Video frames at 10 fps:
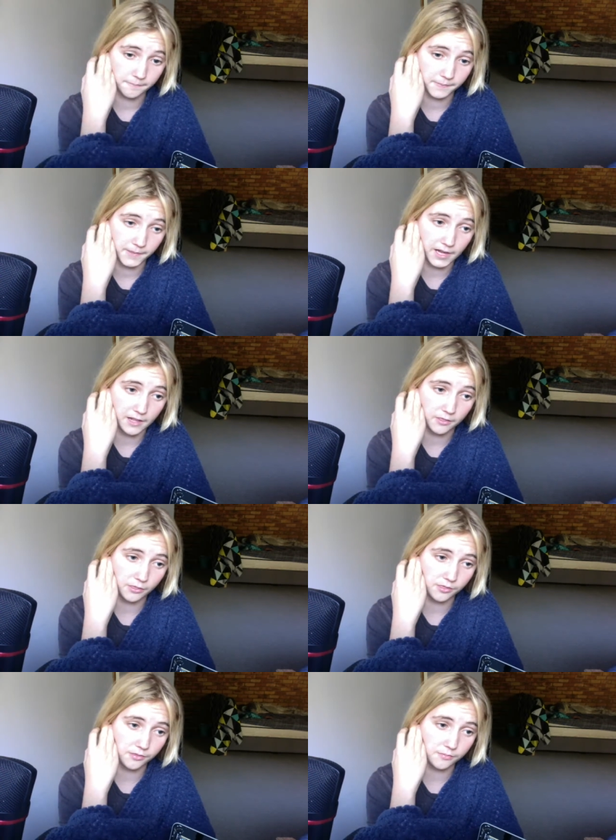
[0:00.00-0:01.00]
And
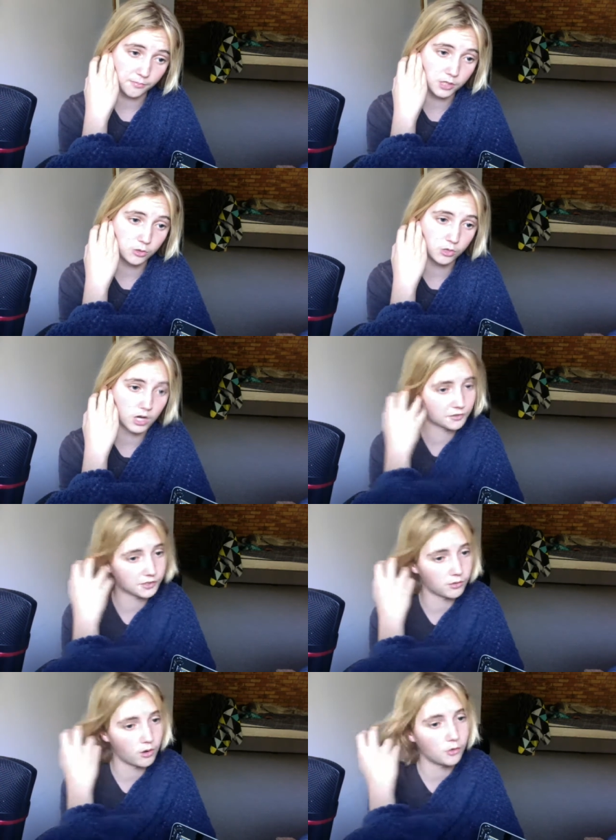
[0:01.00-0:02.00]
pretty cool
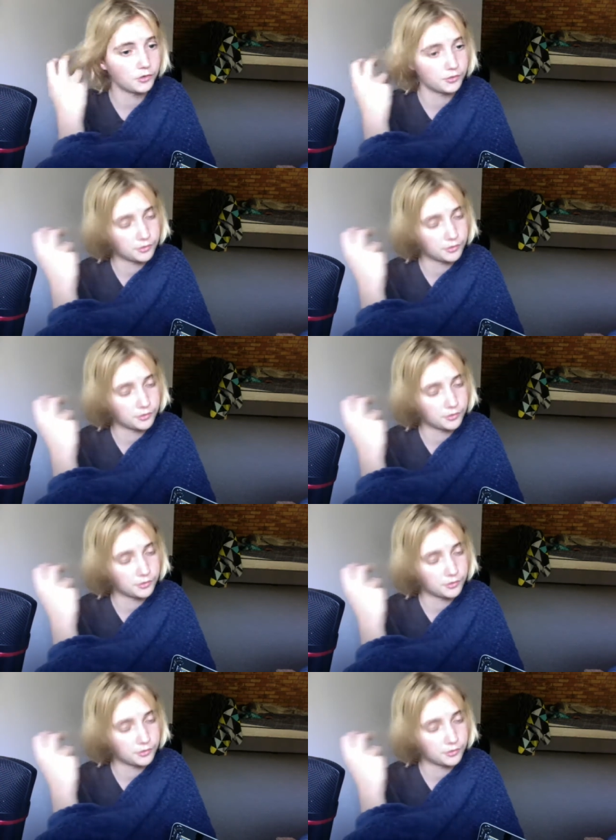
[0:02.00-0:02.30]
casting roles.